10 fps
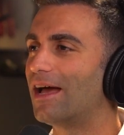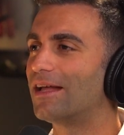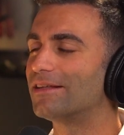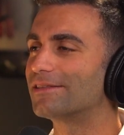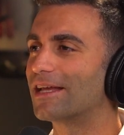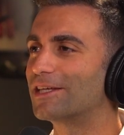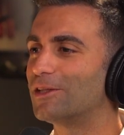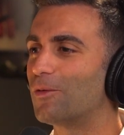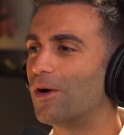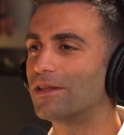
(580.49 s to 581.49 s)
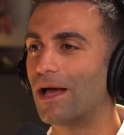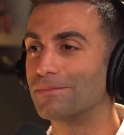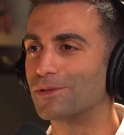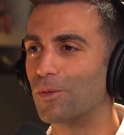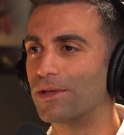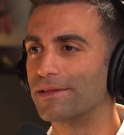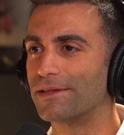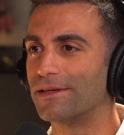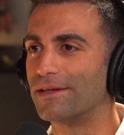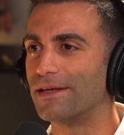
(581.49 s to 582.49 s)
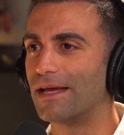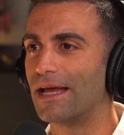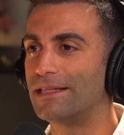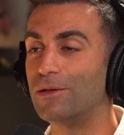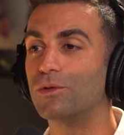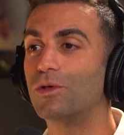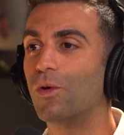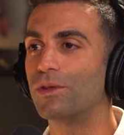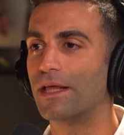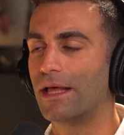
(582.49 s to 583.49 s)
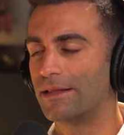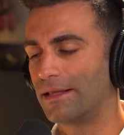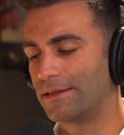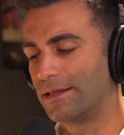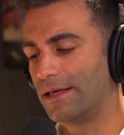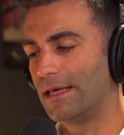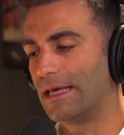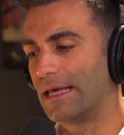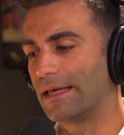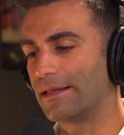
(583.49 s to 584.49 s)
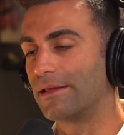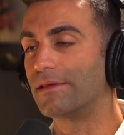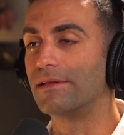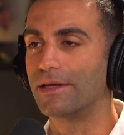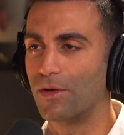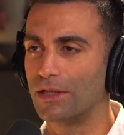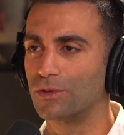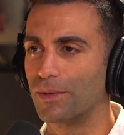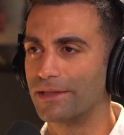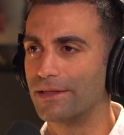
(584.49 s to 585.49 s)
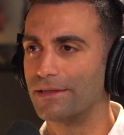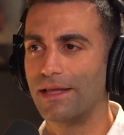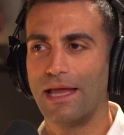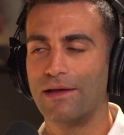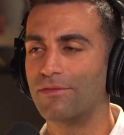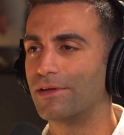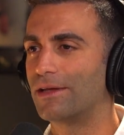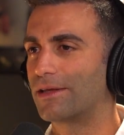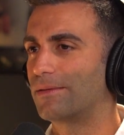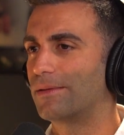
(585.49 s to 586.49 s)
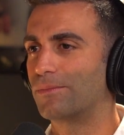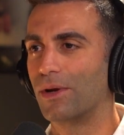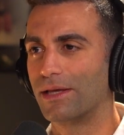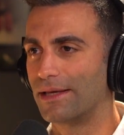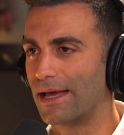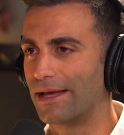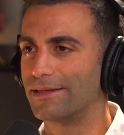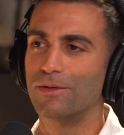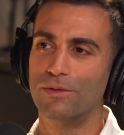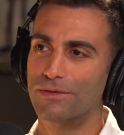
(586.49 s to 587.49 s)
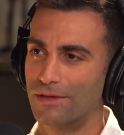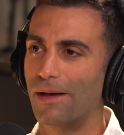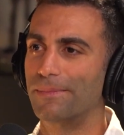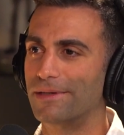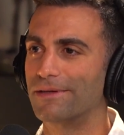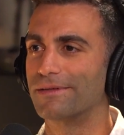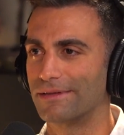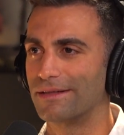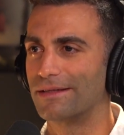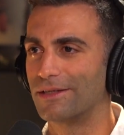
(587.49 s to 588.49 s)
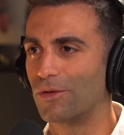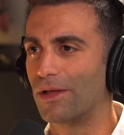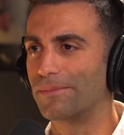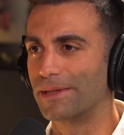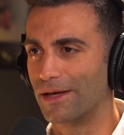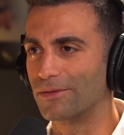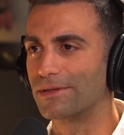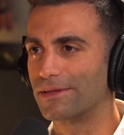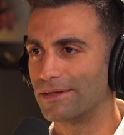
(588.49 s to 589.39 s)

And he's like, you know what? I'm so in. And he would go there, and then until he graduated, every break he had, he would come here and help me out.